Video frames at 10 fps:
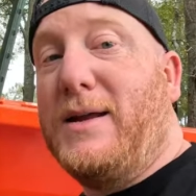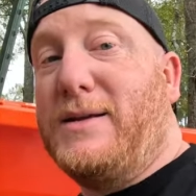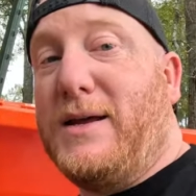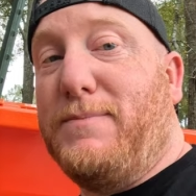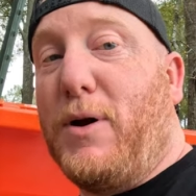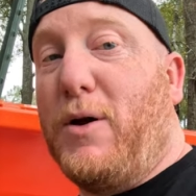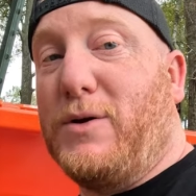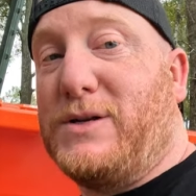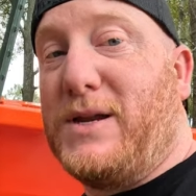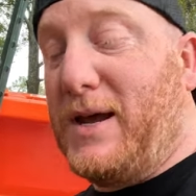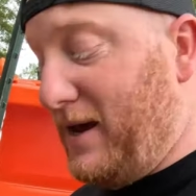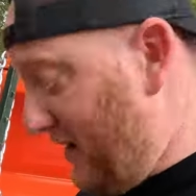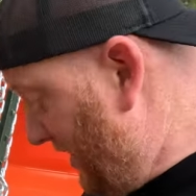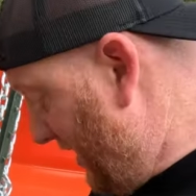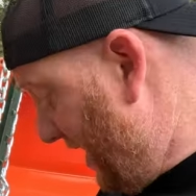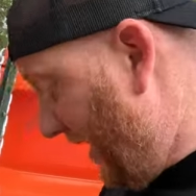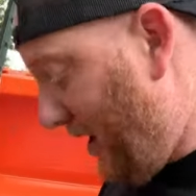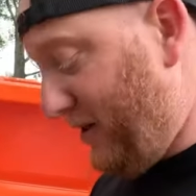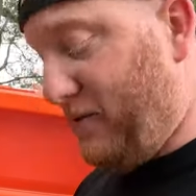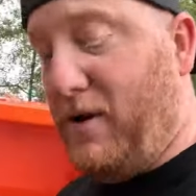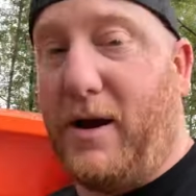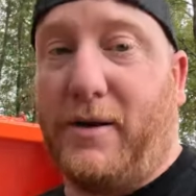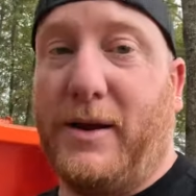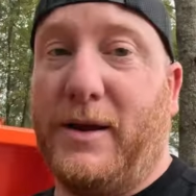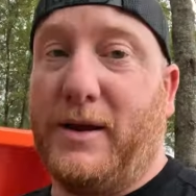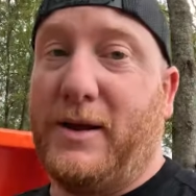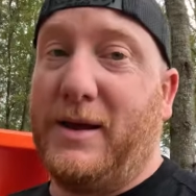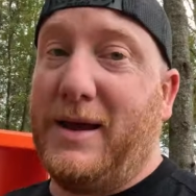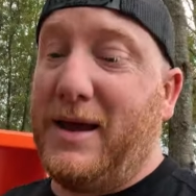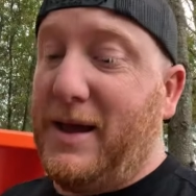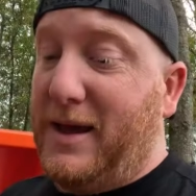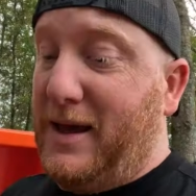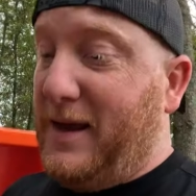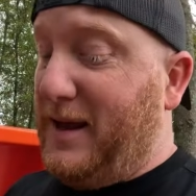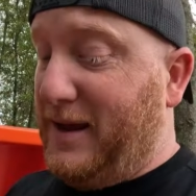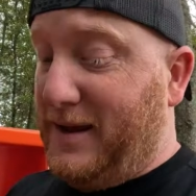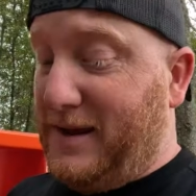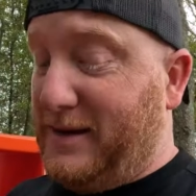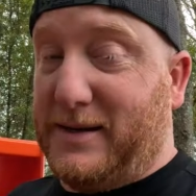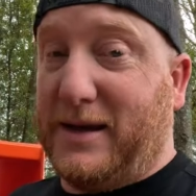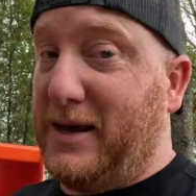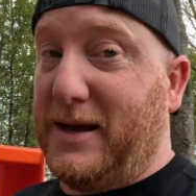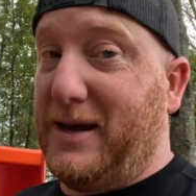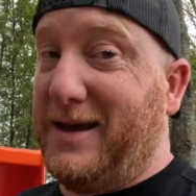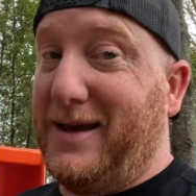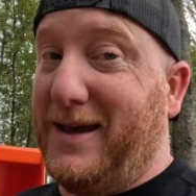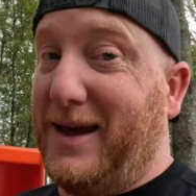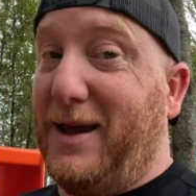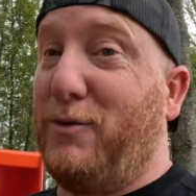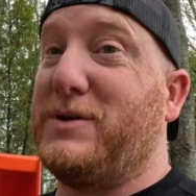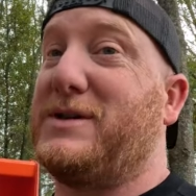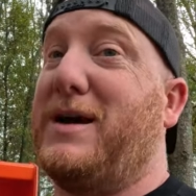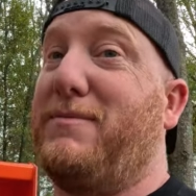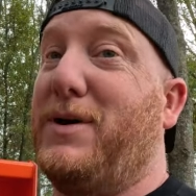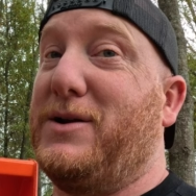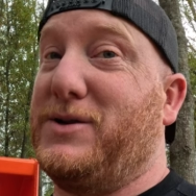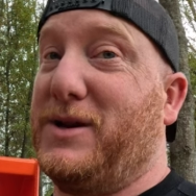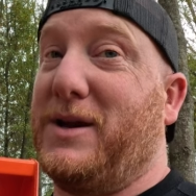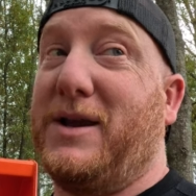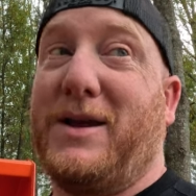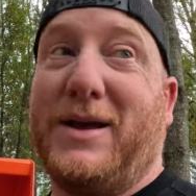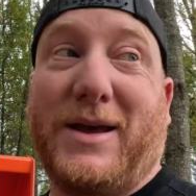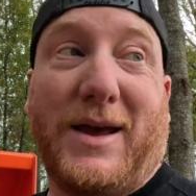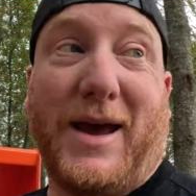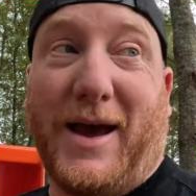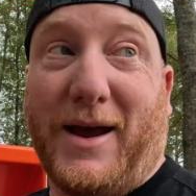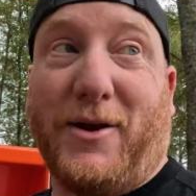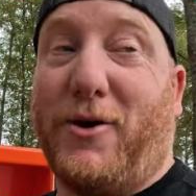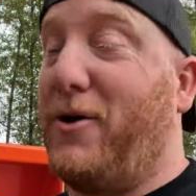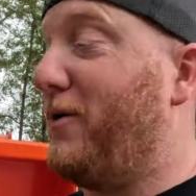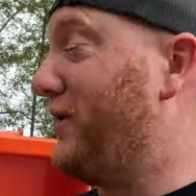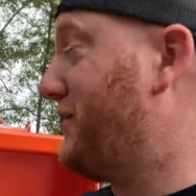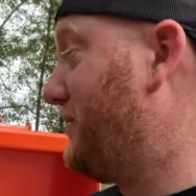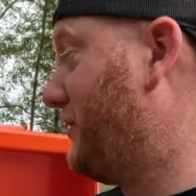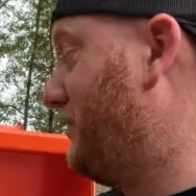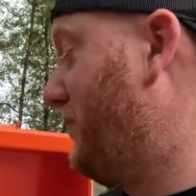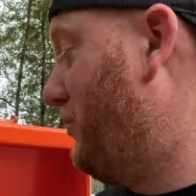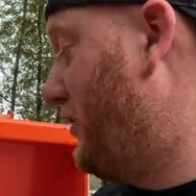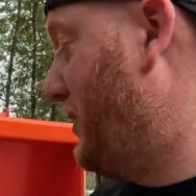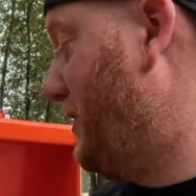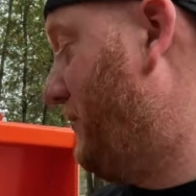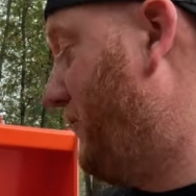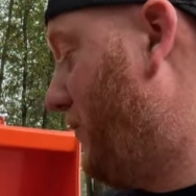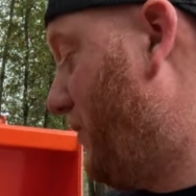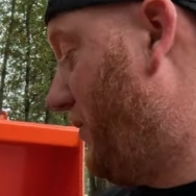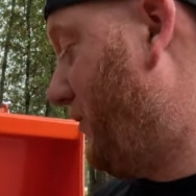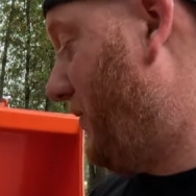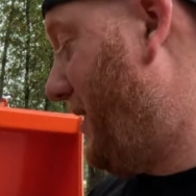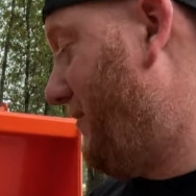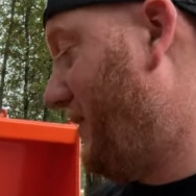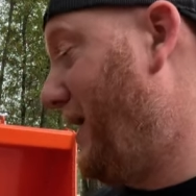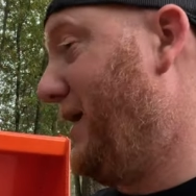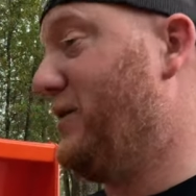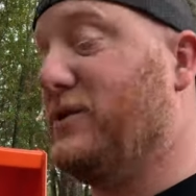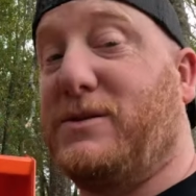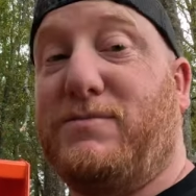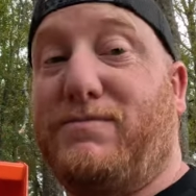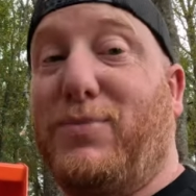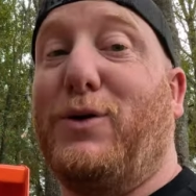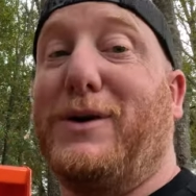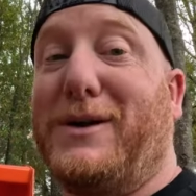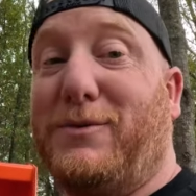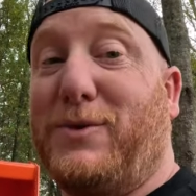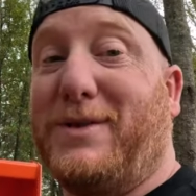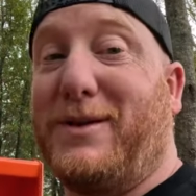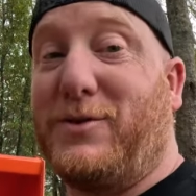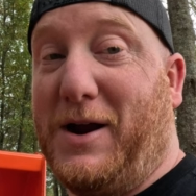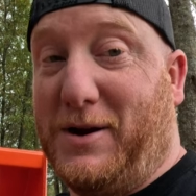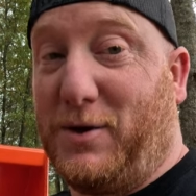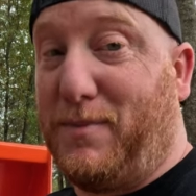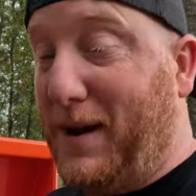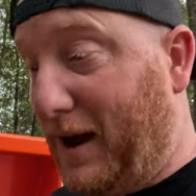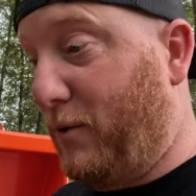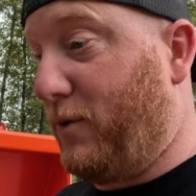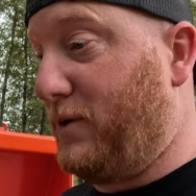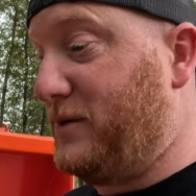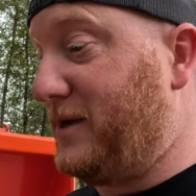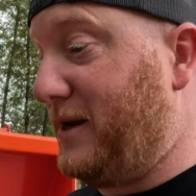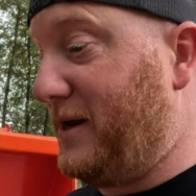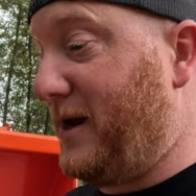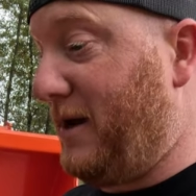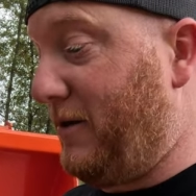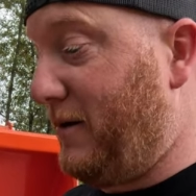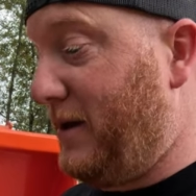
T-post out of the ground. And it was not budging at all. It took me putting it in four wheel drive and kind of just pulling it with the tractor backwards to get it out.